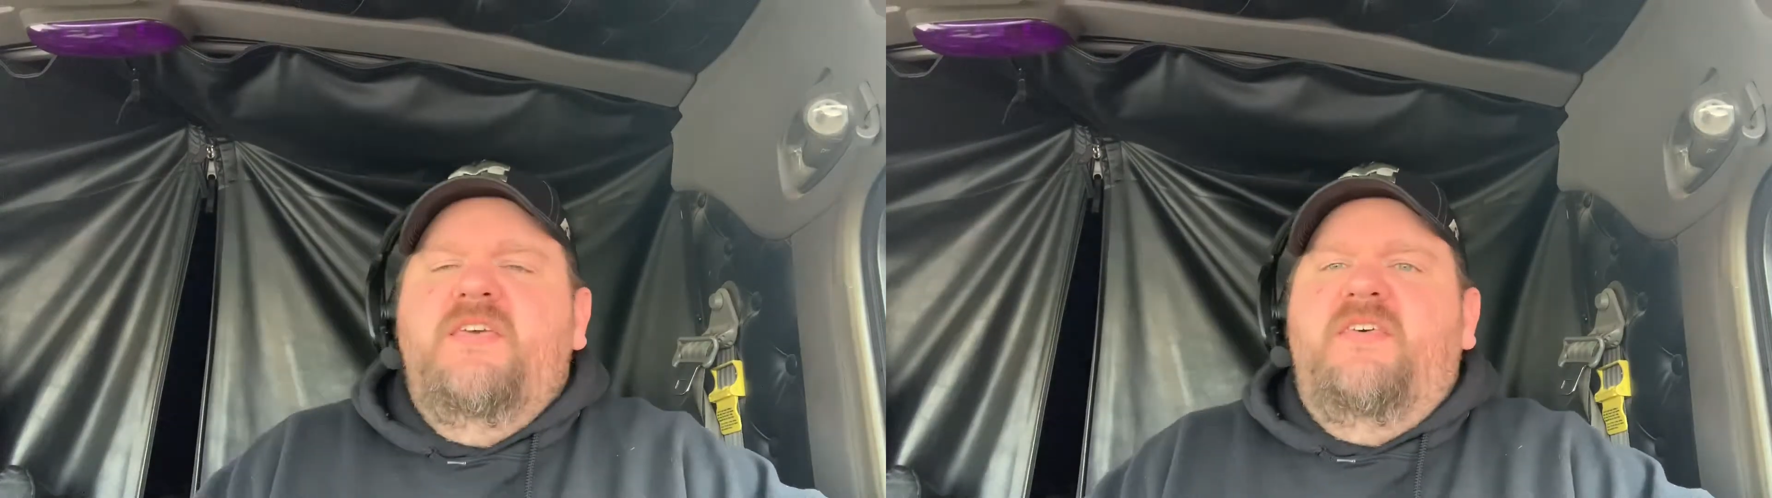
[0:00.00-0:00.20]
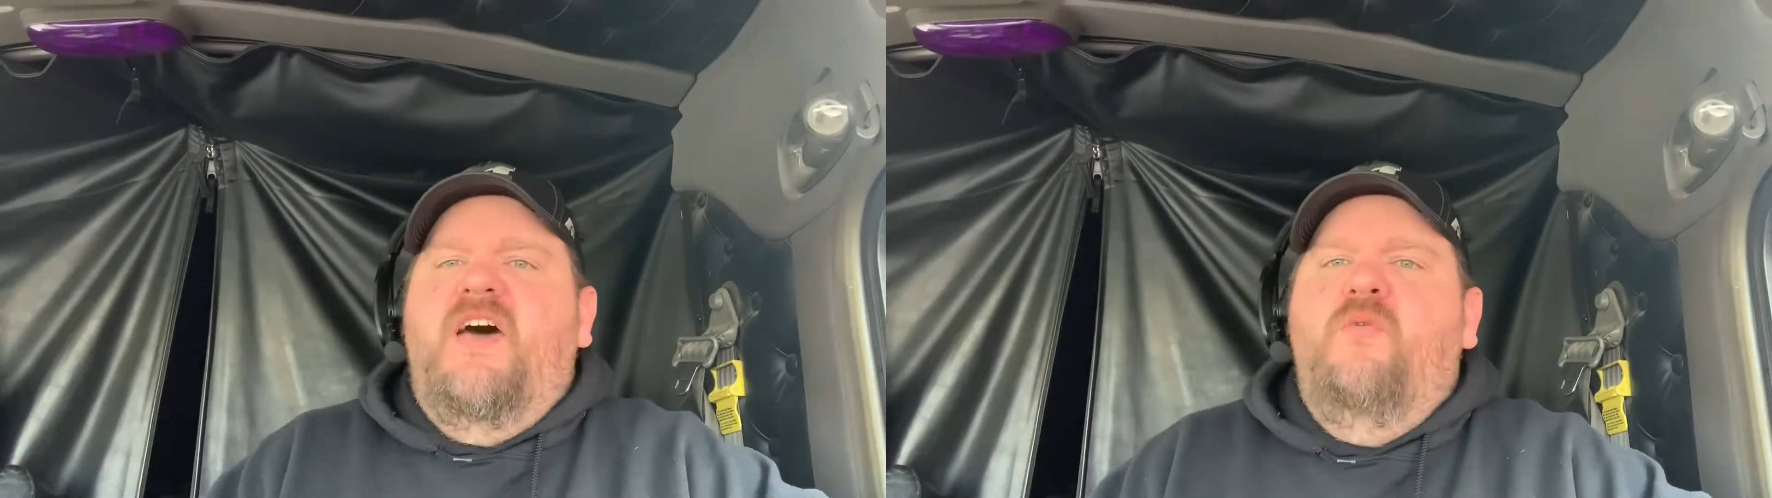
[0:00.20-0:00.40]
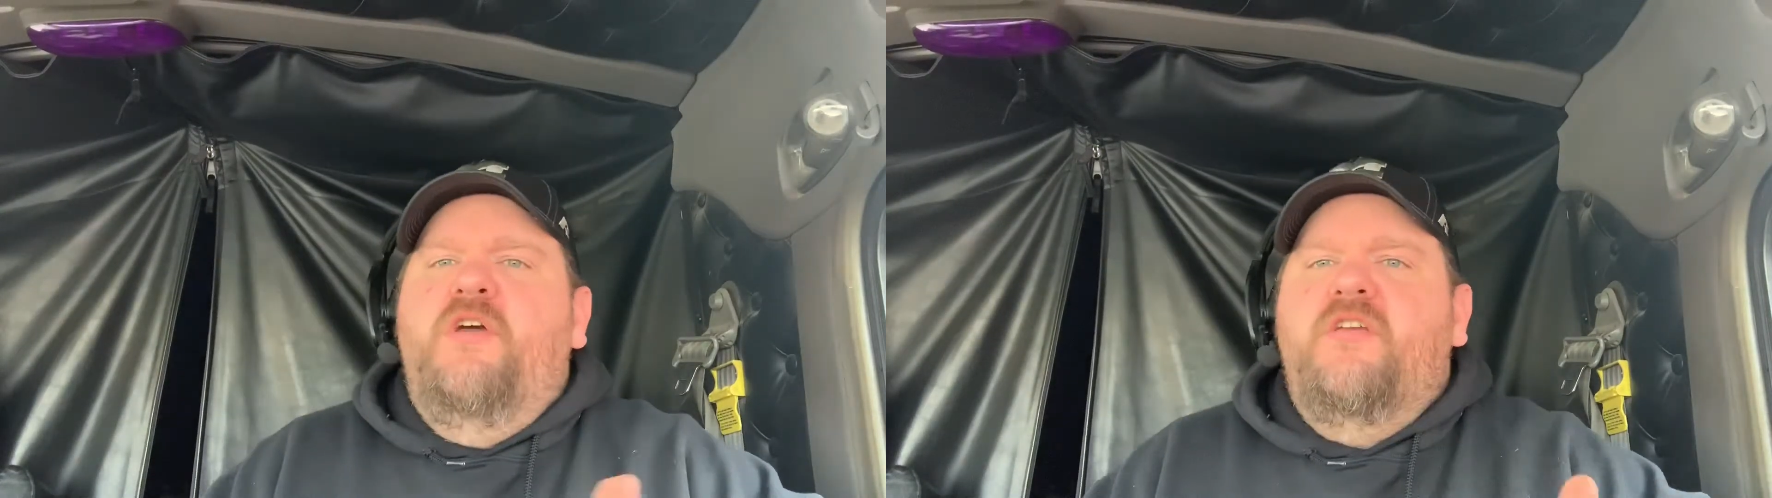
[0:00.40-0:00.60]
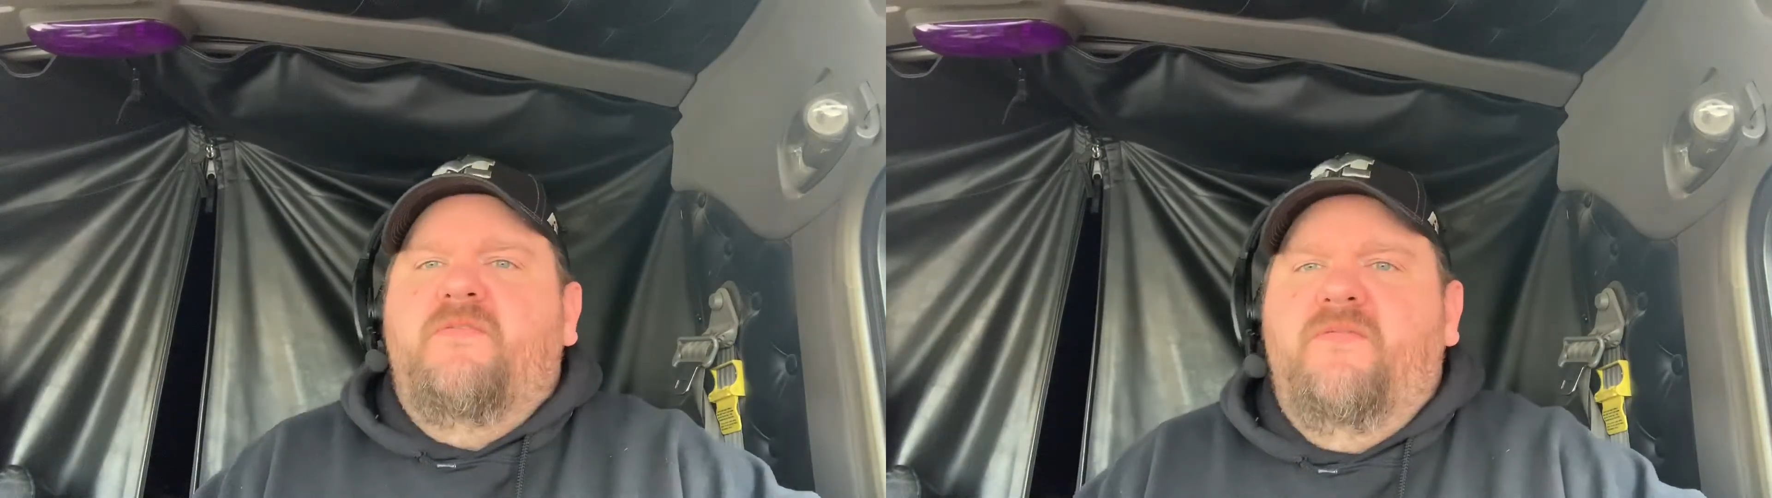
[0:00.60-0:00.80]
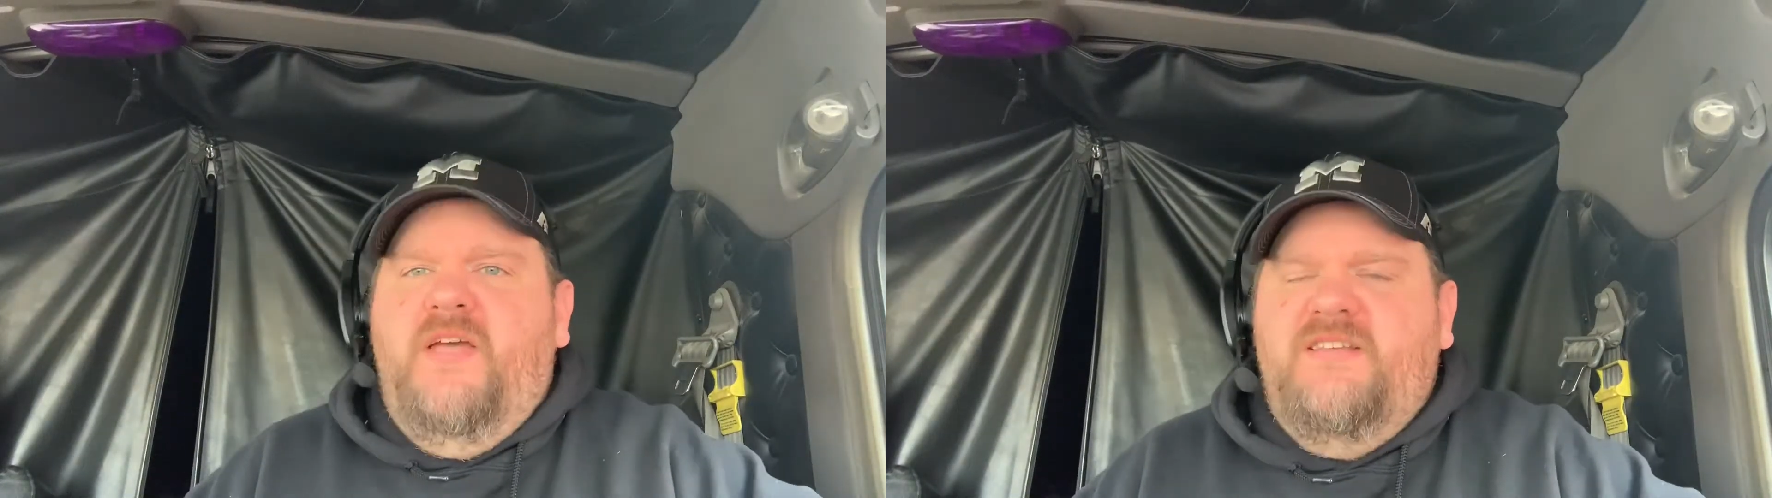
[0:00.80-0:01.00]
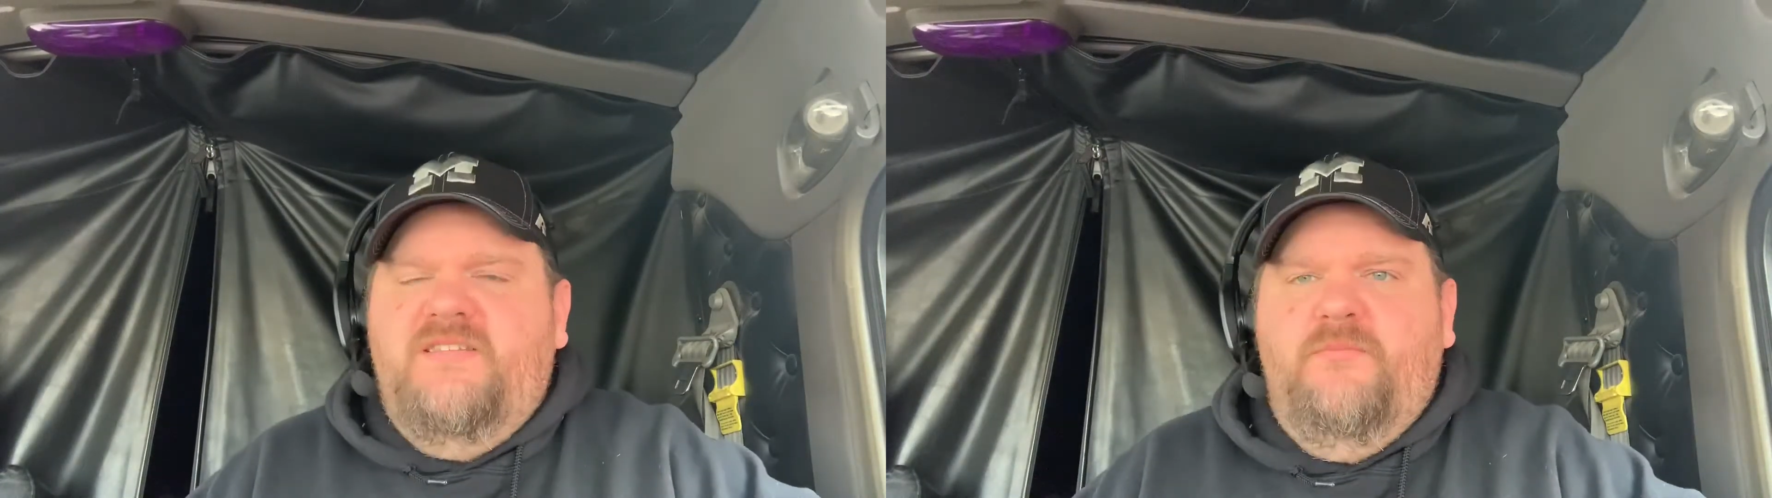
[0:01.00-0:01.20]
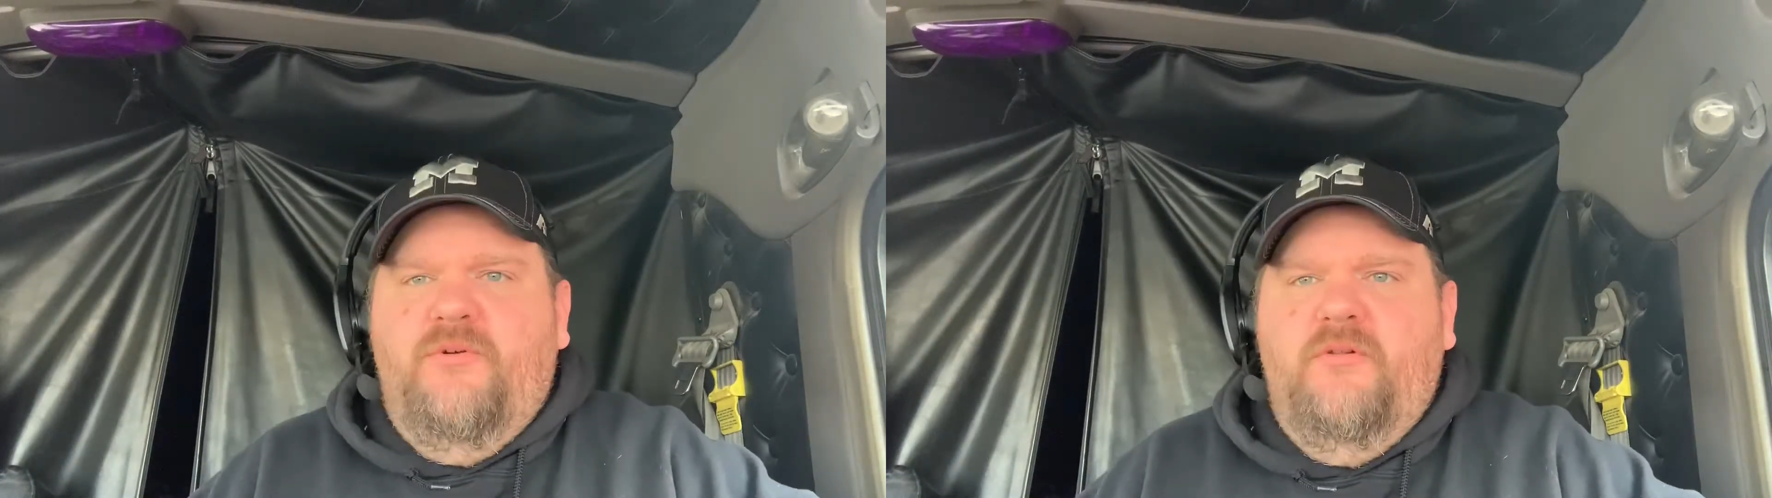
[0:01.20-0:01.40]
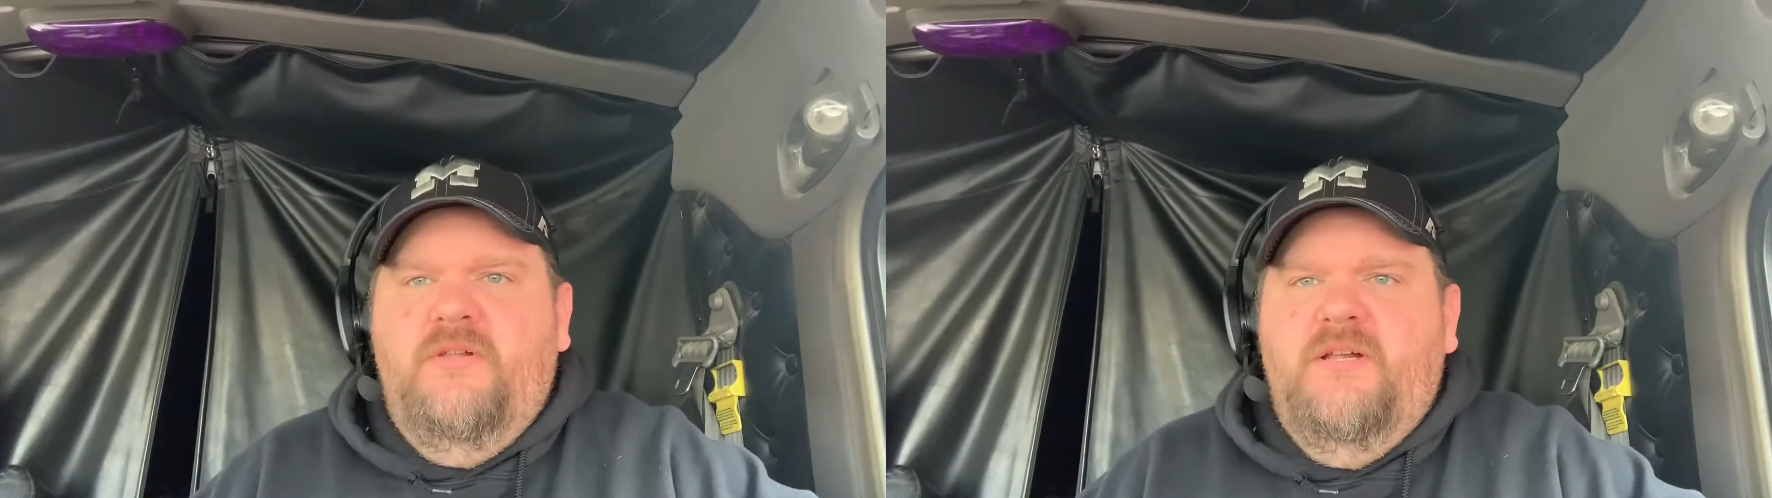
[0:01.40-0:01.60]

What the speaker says: That way you're flexible.